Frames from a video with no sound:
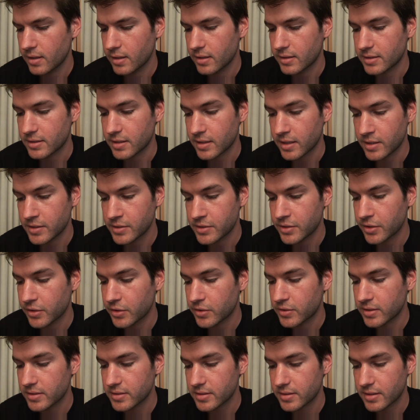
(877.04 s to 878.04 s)
It's easier
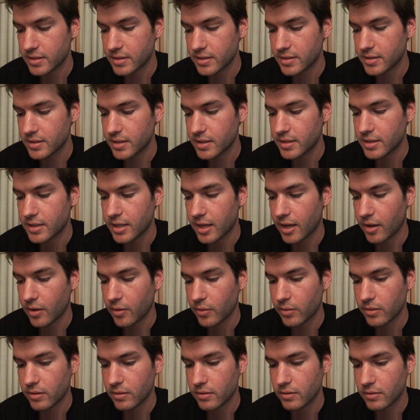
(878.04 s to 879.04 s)
just to sit
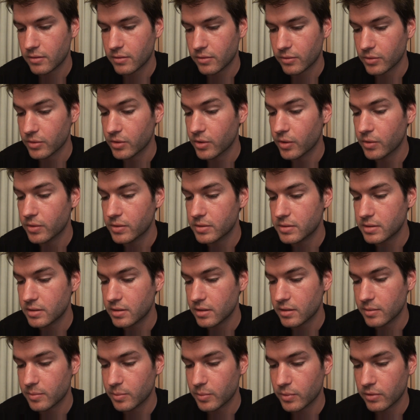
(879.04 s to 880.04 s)
down or go to
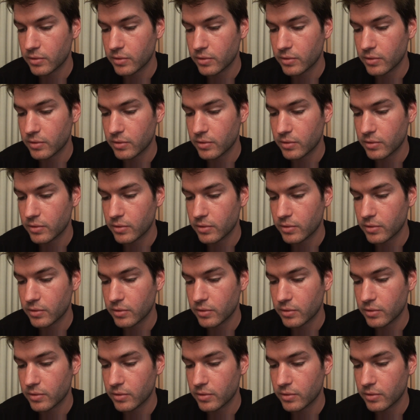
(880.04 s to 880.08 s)
sleep.